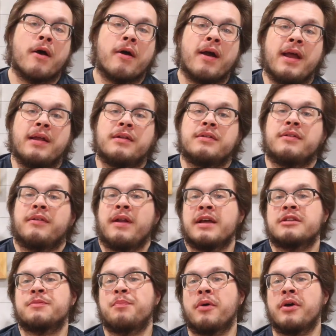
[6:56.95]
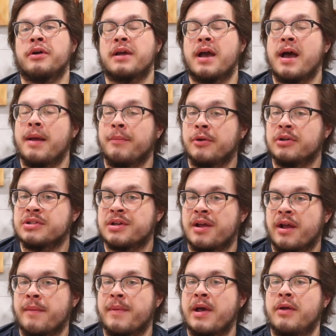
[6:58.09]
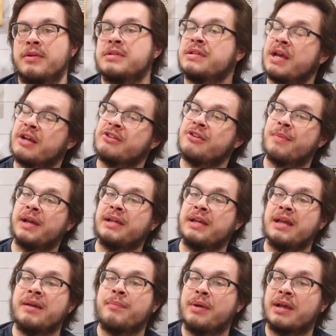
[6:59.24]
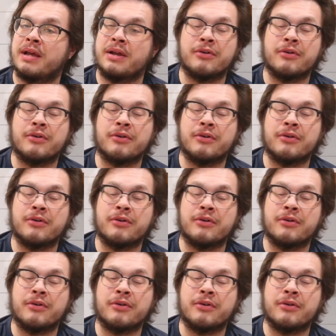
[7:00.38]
All right, the next book I'm going to talk about is actually my King pick.